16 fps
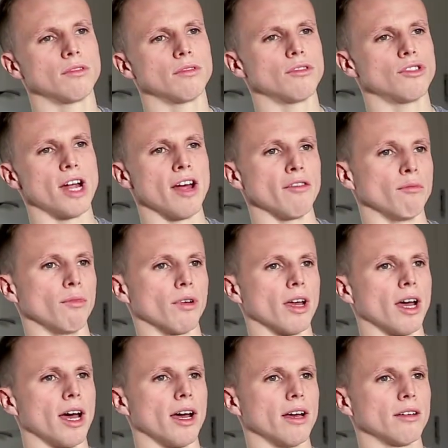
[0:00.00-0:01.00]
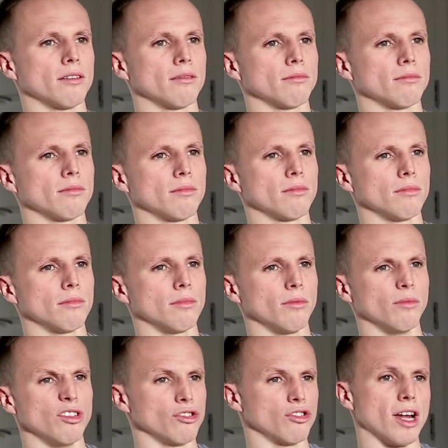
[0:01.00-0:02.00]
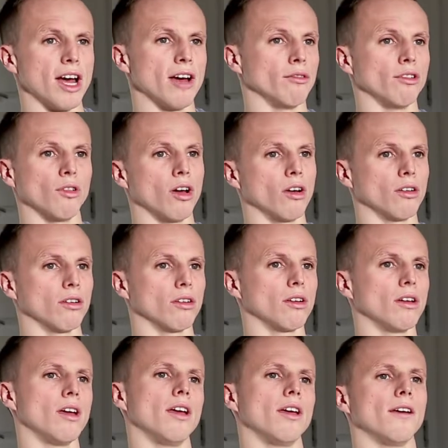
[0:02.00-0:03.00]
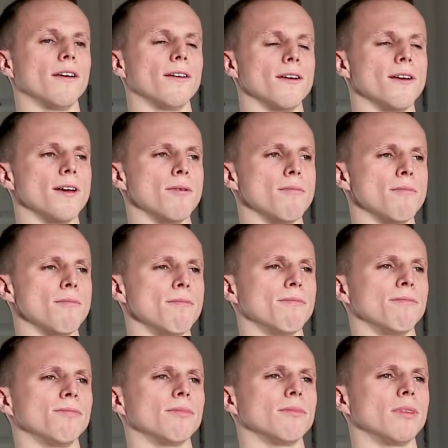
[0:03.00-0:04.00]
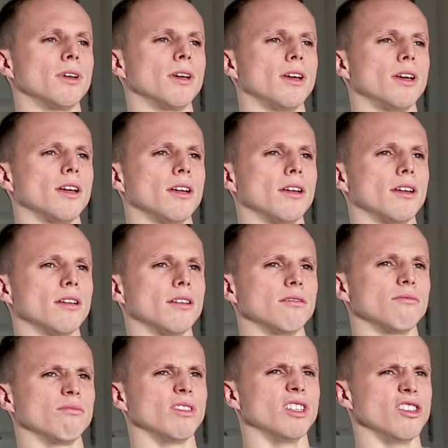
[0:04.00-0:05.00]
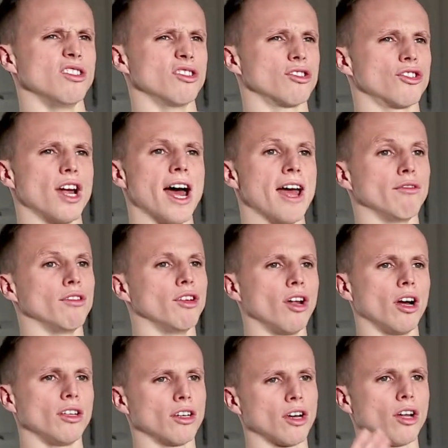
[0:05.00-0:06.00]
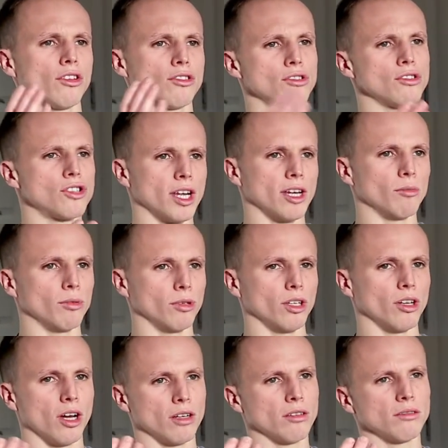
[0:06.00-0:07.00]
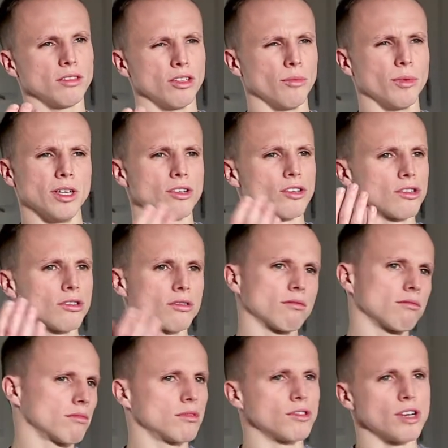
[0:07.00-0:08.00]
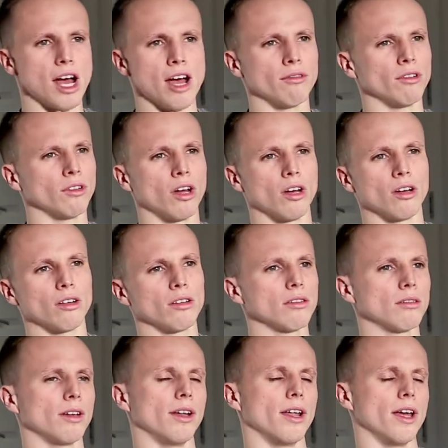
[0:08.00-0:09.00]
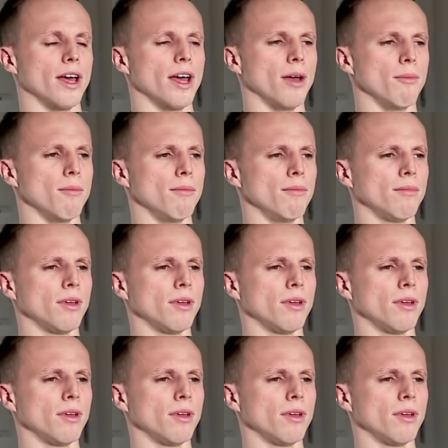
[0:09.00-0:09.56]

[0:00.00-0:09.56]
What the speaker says: driving a car, and you're just driving along, and you just drive, you're concentrating, but you're not, you know what I mean, you're just driving along, and